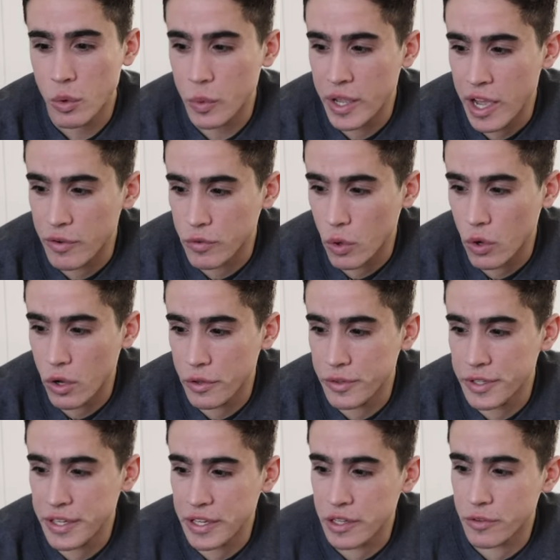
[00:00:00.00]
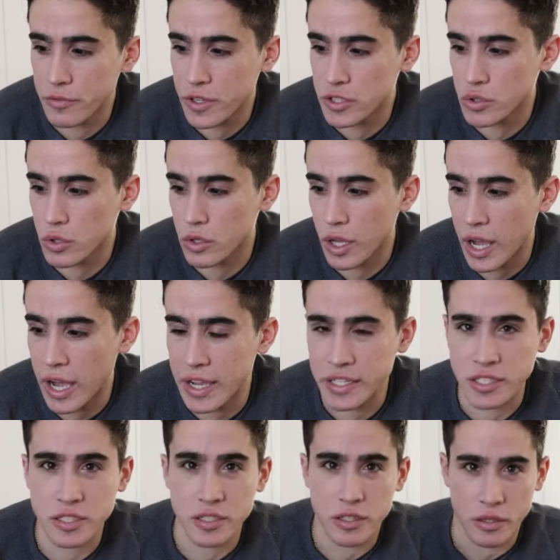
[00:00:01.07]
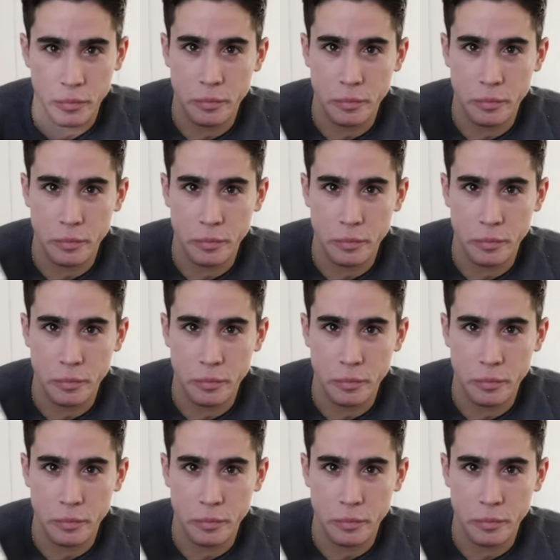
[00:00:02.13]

We have all the individualized